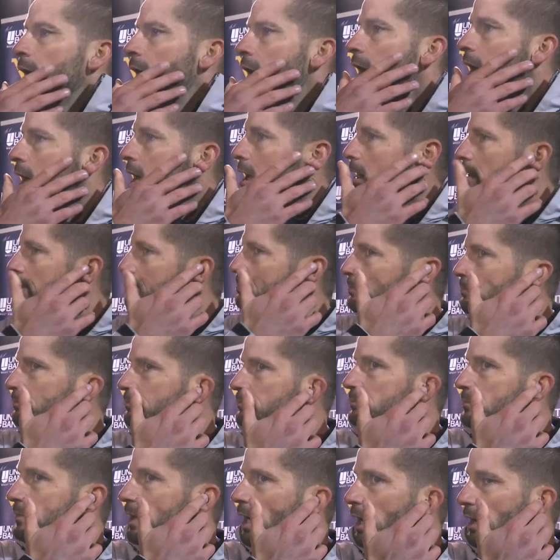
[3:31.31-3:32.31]
Um,
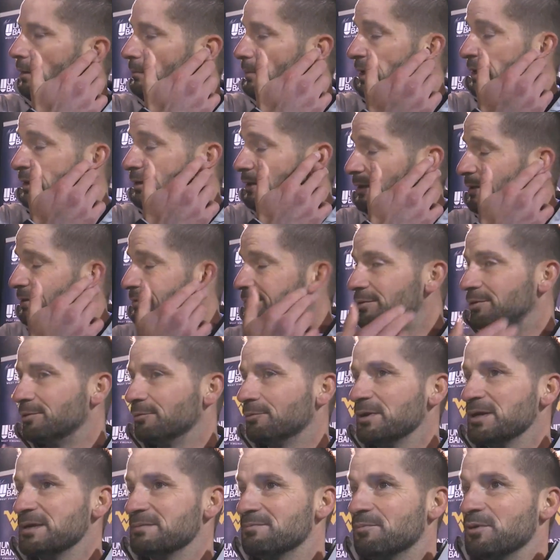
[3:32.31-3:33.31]
I mean,
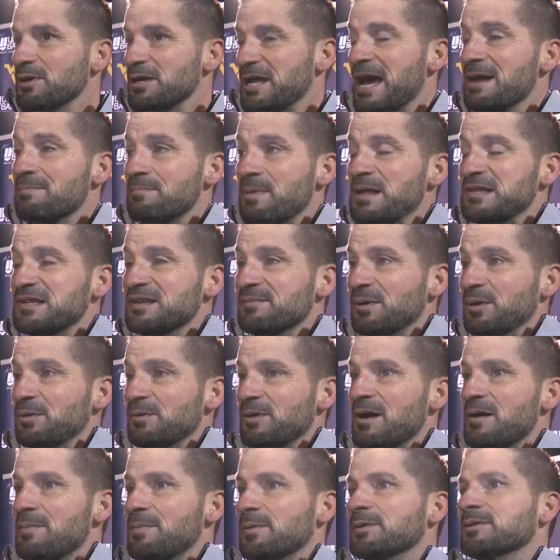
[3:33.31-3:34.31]
we'd, we'd had better build
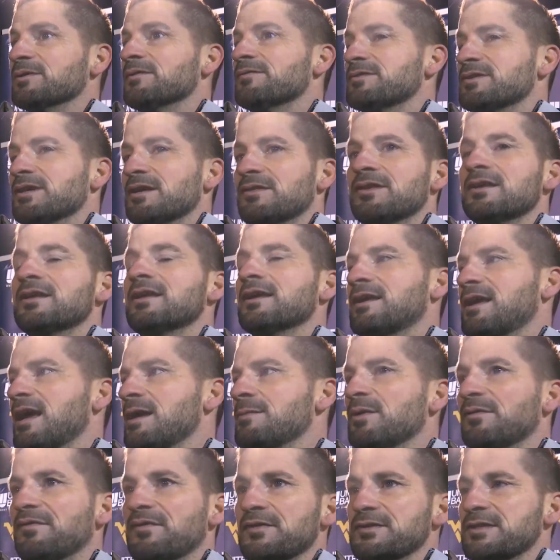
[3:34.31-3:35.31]
up, and obviously I think it
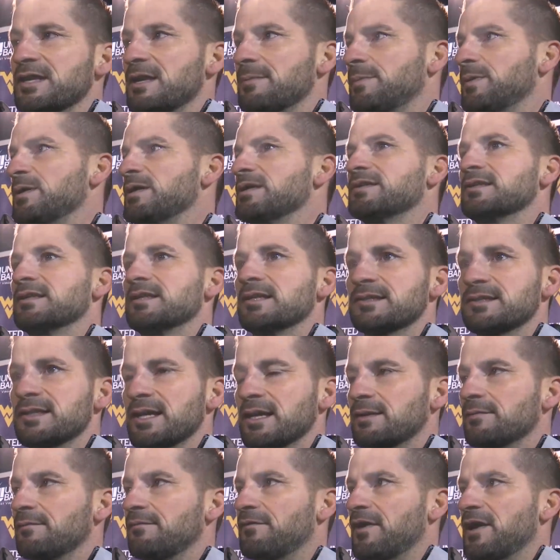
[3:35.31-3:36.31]
came off a set piece in a
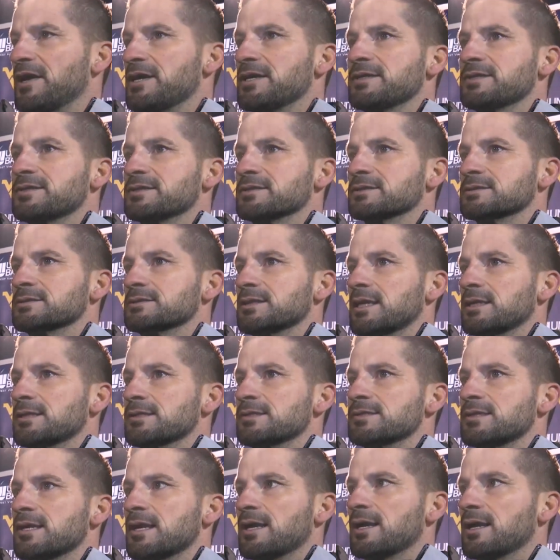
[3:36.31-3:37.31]
second phase, and,
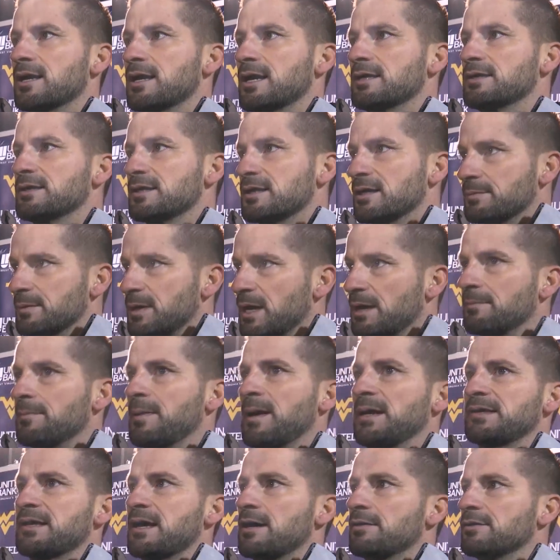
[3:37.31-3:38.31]
and uh, ended up getting
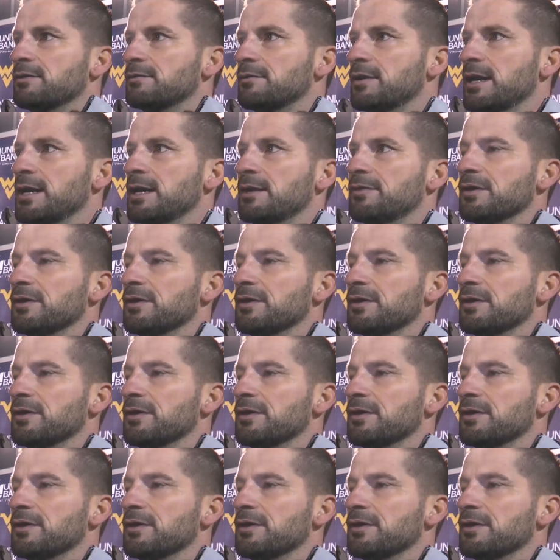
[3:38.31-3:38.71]
back down the right.